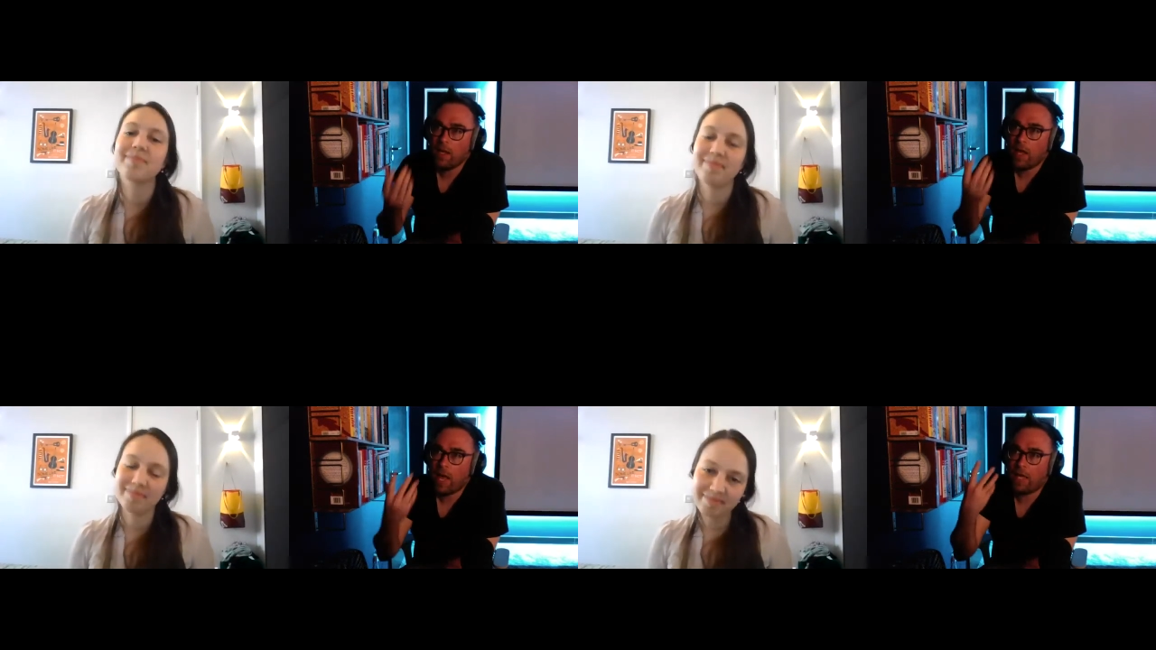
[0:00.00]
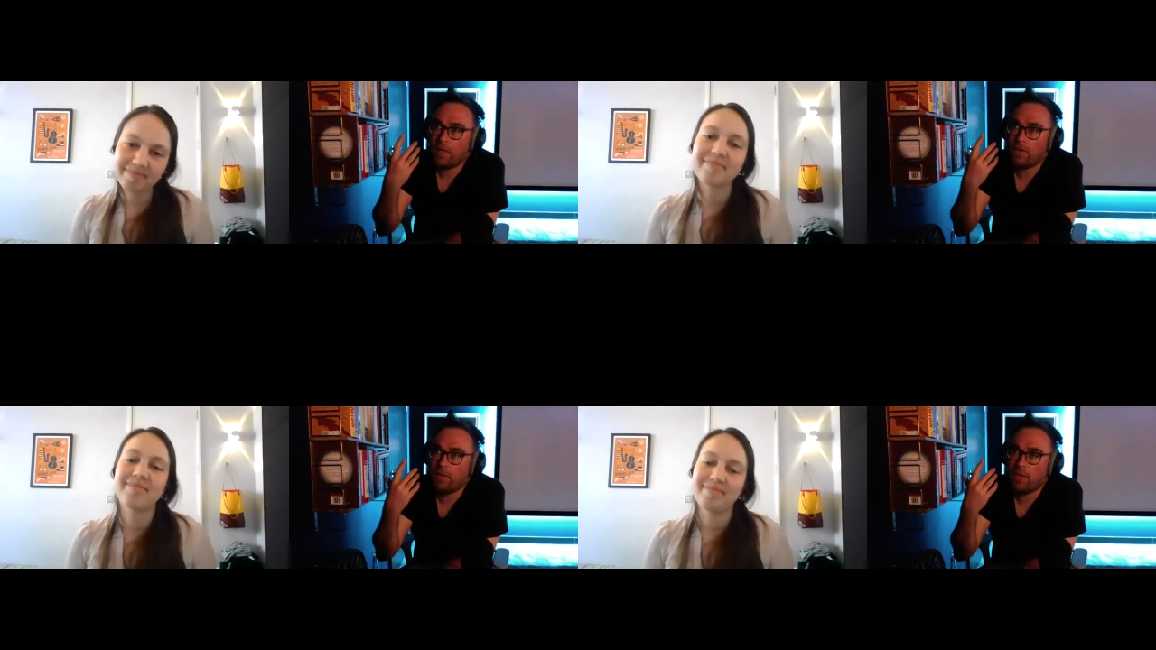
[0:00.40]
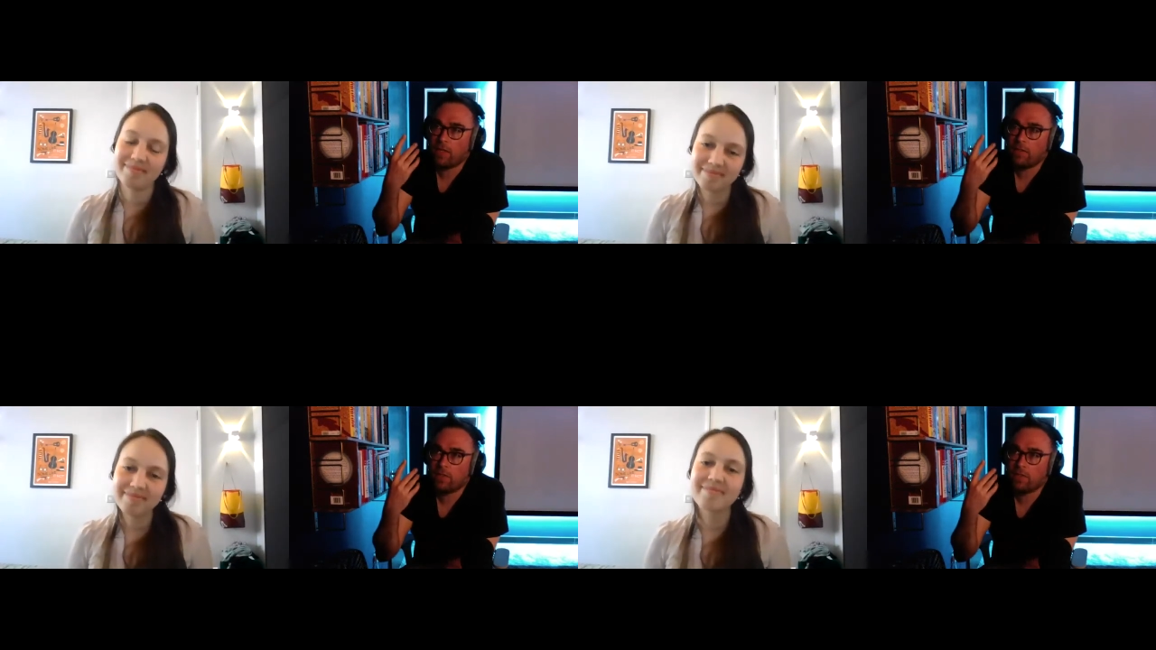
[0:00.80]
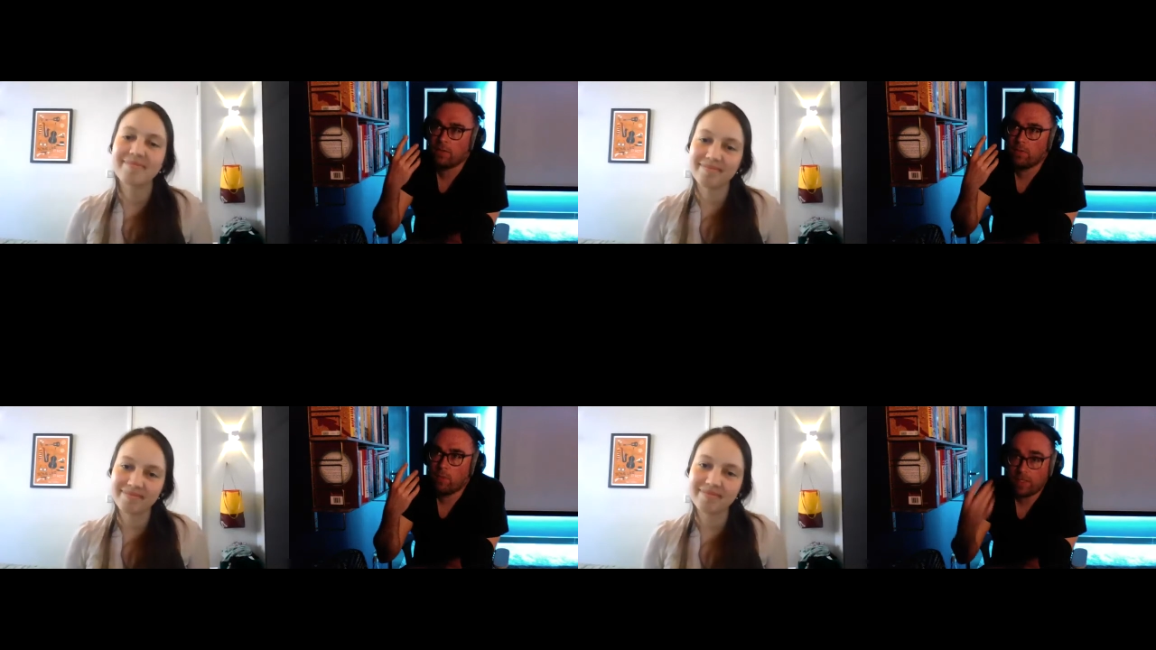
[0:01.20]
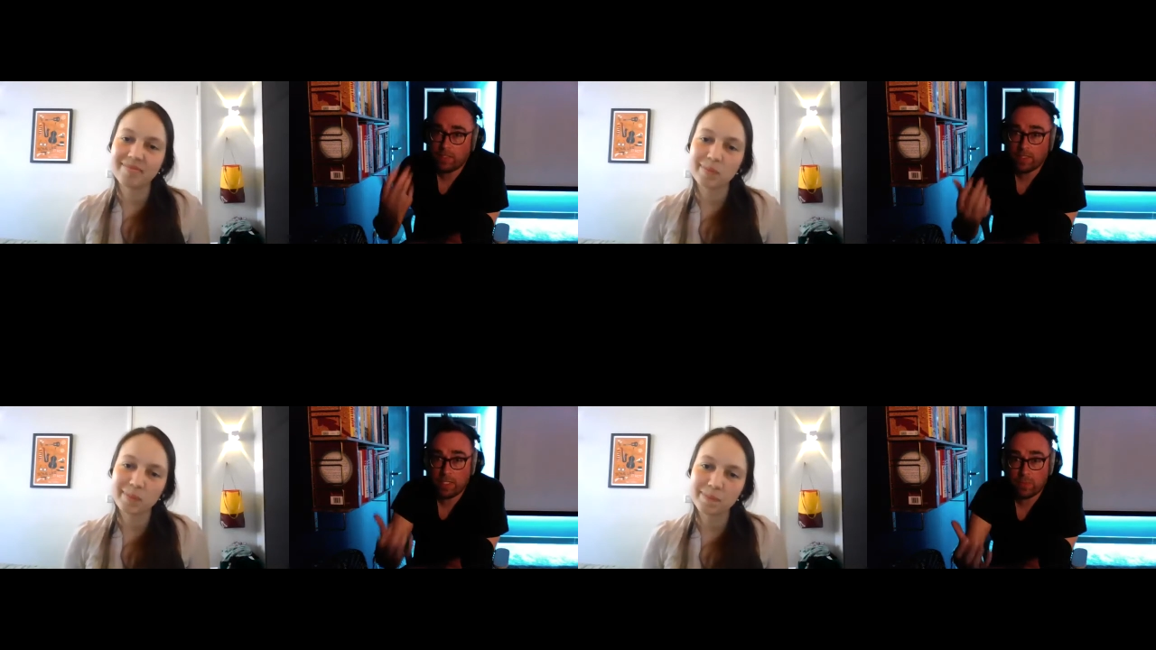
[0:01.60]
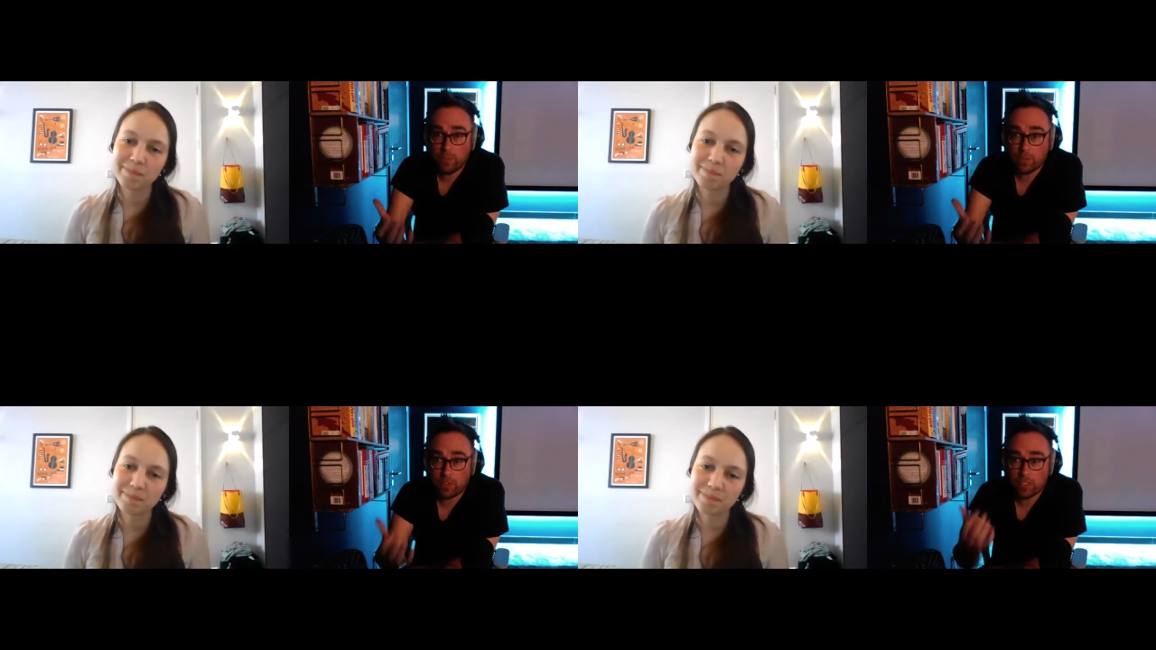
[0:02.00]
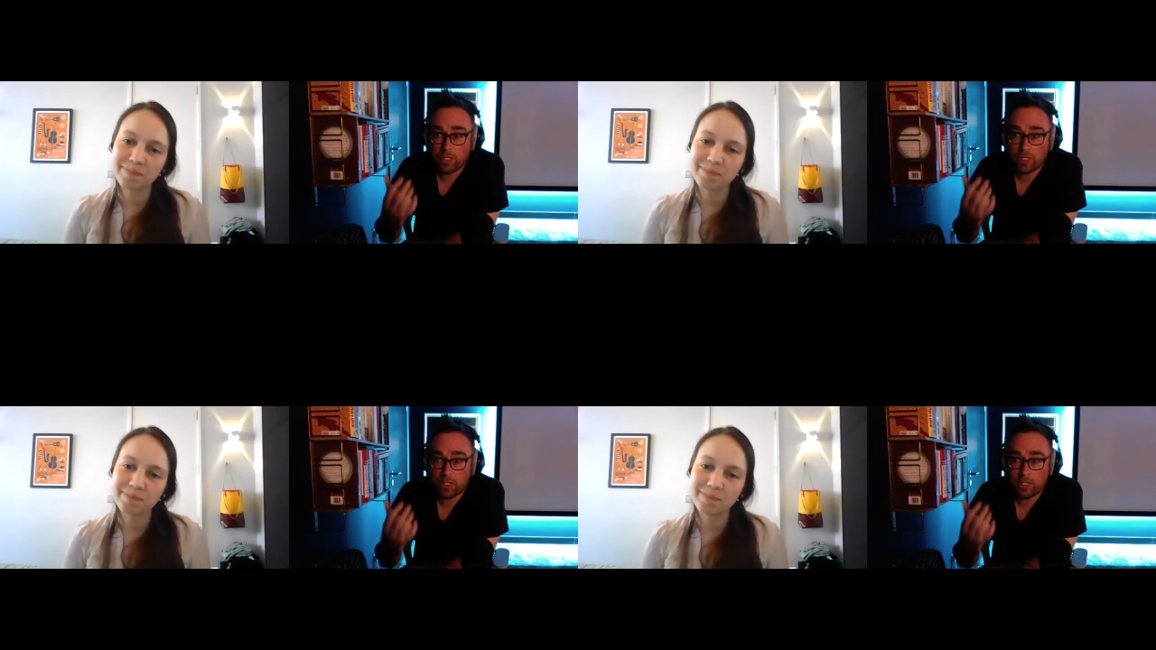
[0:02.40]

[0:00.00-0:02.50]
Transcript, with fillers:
Speaker 1: and and writing these books,